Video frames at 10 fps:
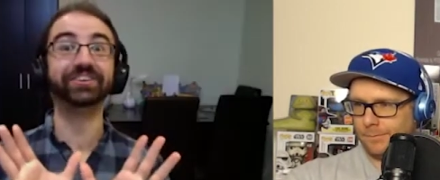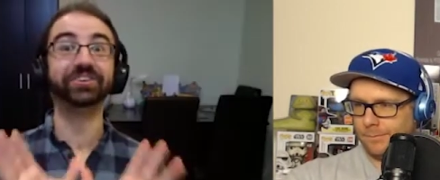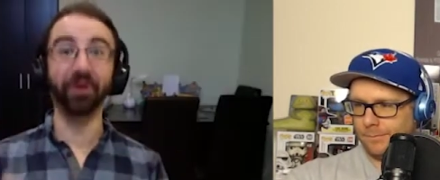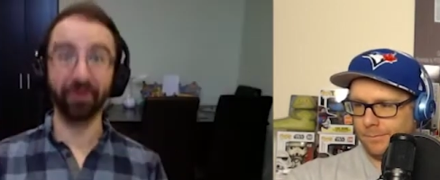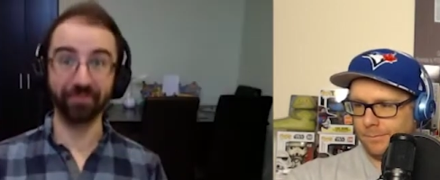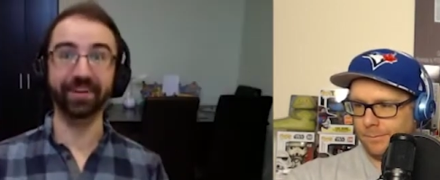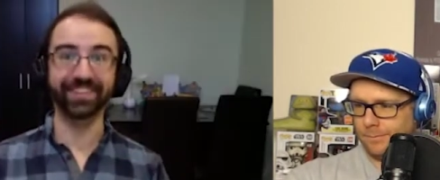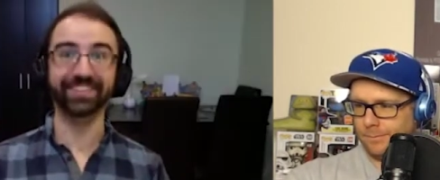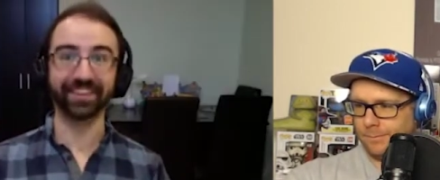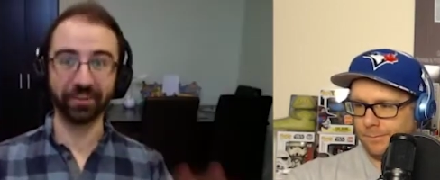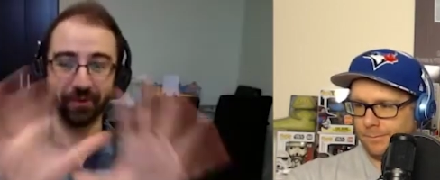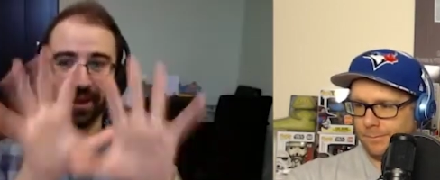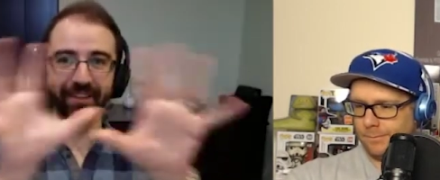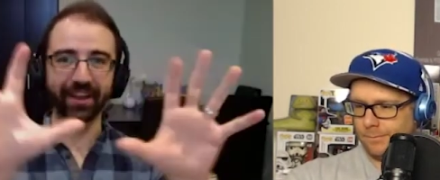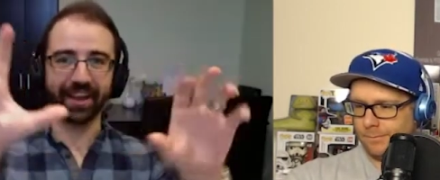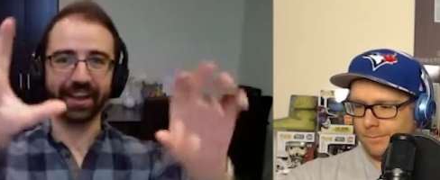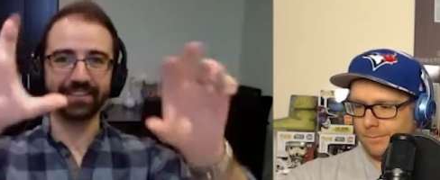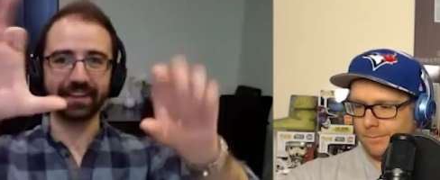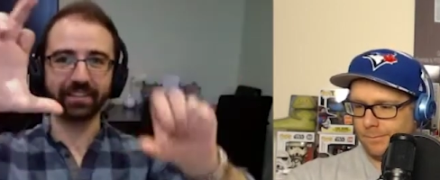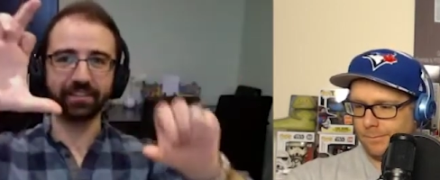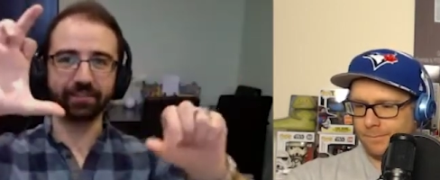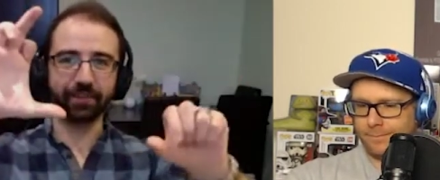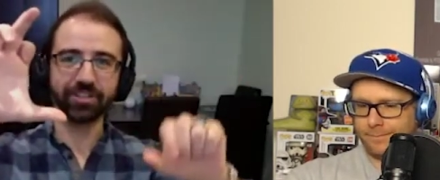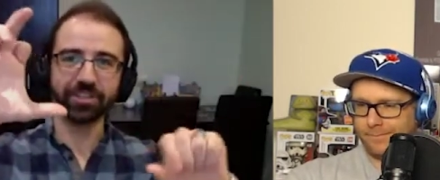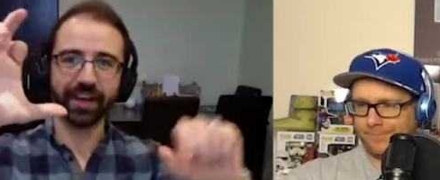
Speaker 1: garbage. Like the way it like it's like the French